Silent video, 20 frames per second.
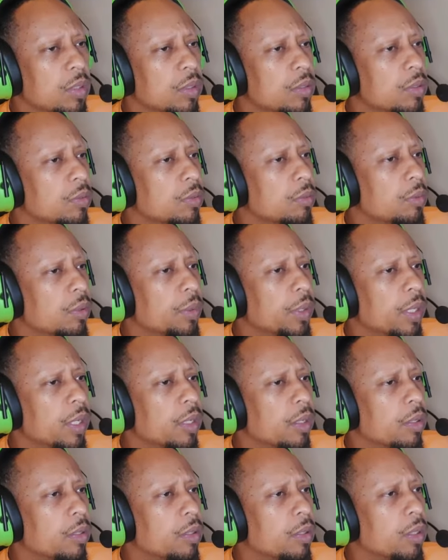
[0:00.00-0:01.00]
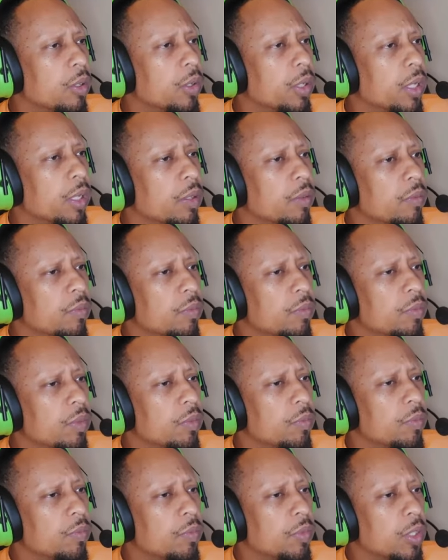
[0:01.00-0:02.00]
Where we at? Okay.
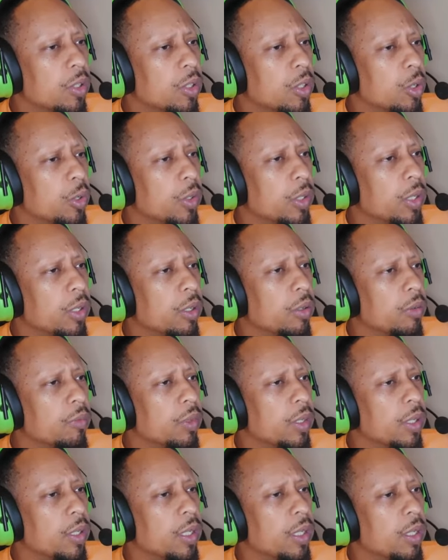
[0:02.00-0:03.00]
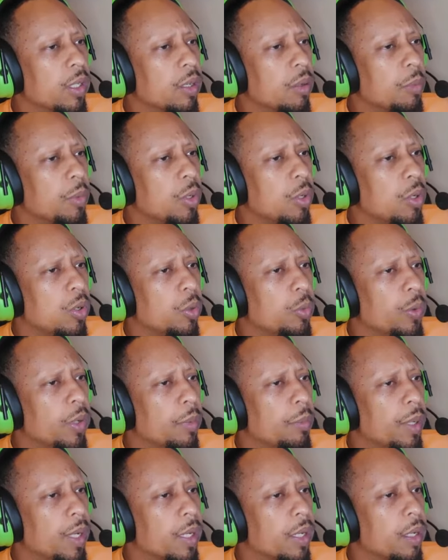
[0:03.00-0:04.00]
The low here, it didn't come all the way
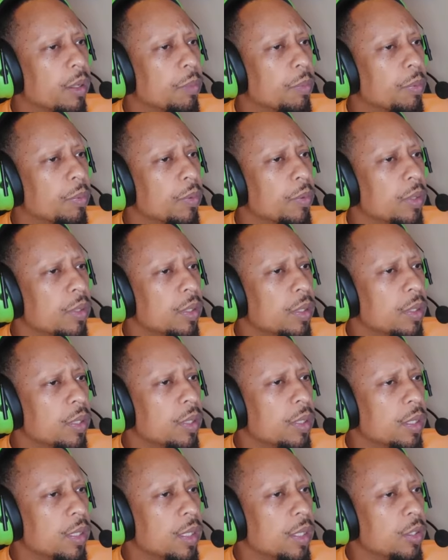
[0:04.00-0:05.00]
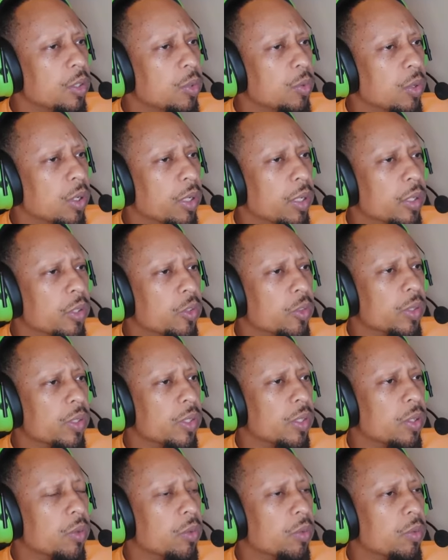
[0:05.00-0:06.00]
back up into our entry
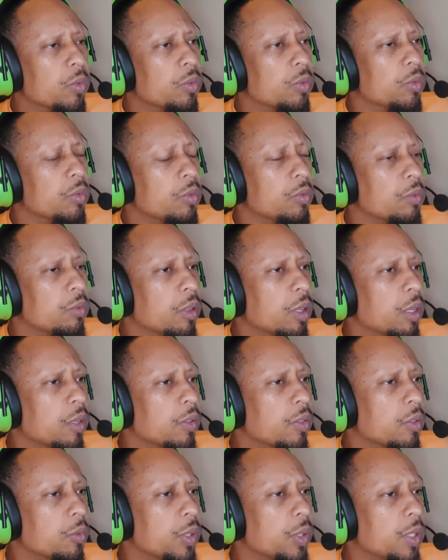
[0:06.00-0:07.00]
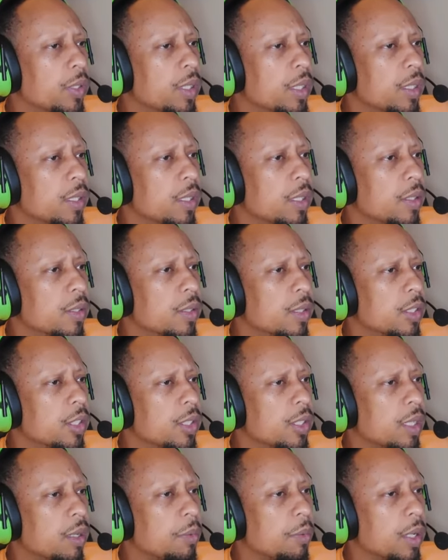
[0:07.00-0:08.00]
zone, right? So when it did this, it just
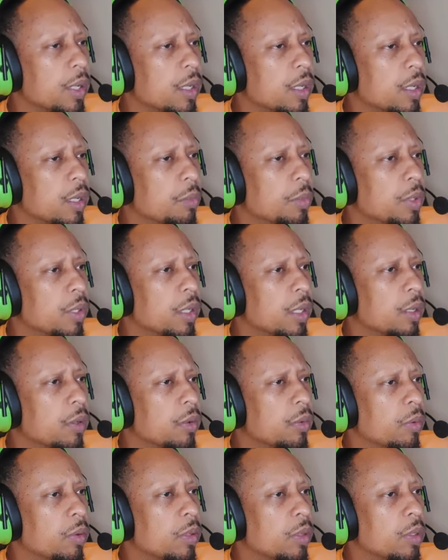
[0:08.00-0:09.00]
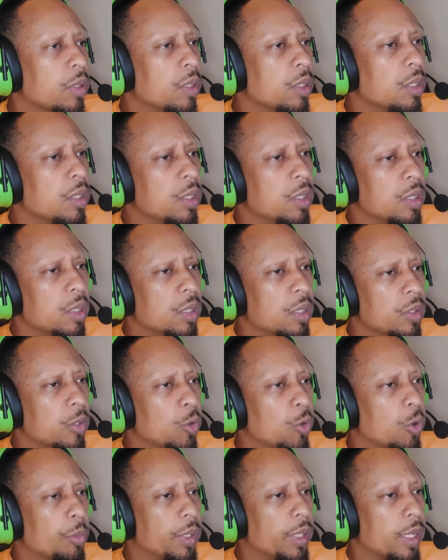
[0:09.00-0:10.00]
kept kind of coming down.
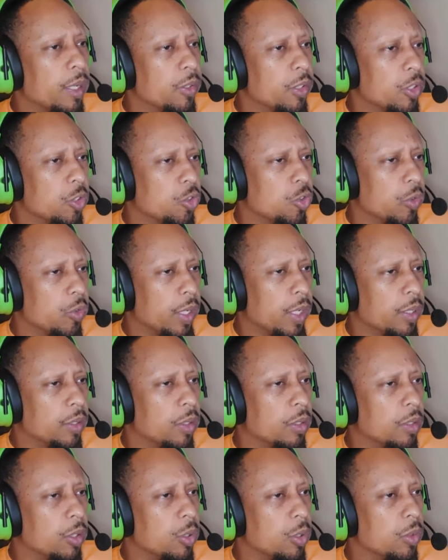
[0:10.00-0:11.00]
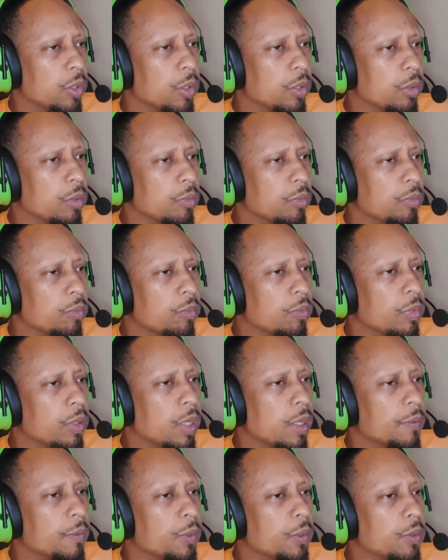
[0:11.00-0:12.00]
Normally I'll just drag the lower
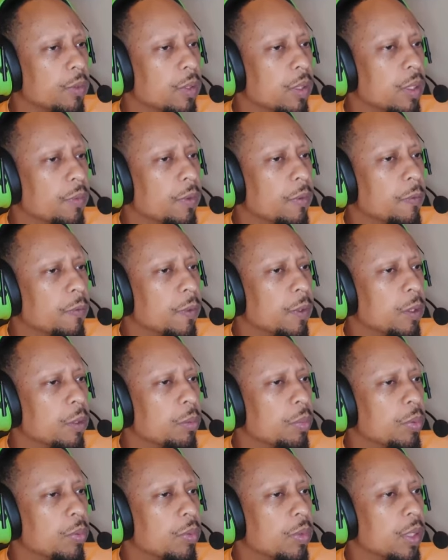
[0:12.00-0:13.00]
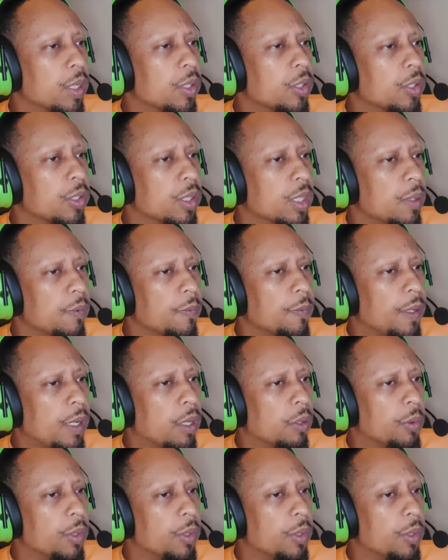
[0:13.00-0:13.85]
level of the fib and just keep following it